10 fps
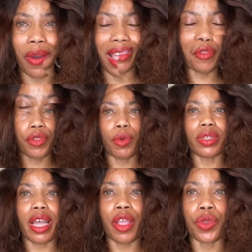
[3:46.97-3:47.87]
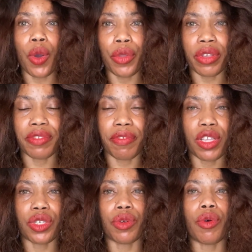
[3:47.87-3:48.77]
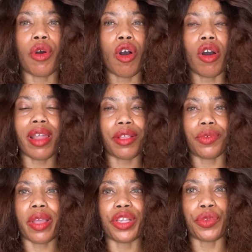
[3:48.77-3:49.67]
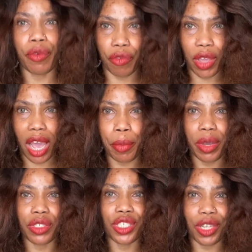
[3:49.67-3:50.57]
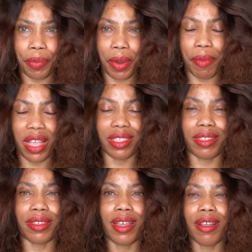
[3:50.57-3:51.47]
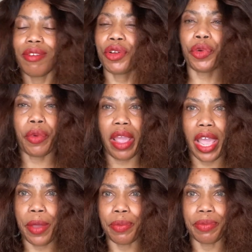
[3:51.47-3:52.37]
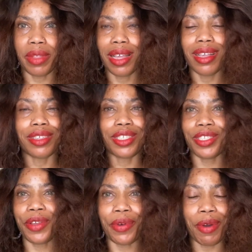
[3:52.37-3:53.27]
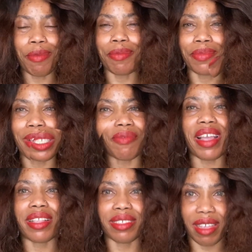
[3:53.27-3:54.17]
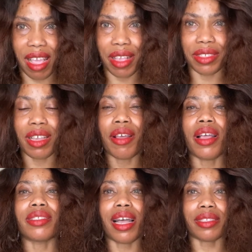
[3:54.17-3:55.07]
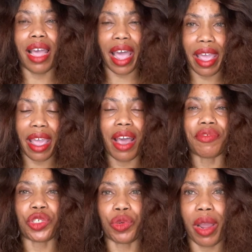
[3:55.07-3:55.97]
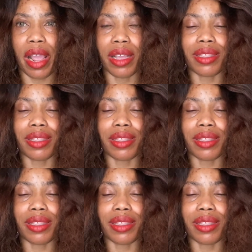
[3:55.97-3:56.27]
Okay, so what I do on this video, all I do is review about supplements, cream, serum, whatever it is that I have tried.